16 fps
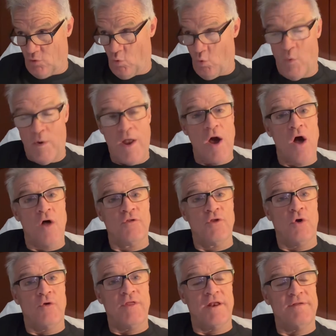we all
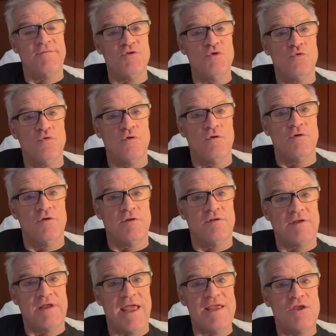know that if you
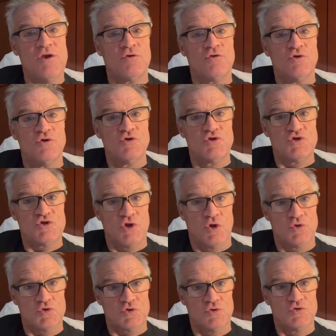take your
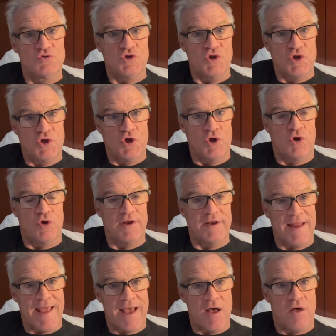Social Security
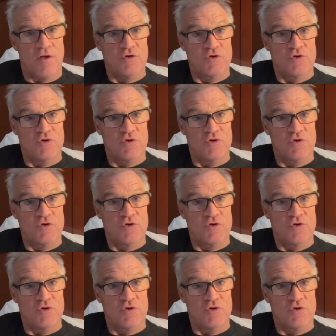now,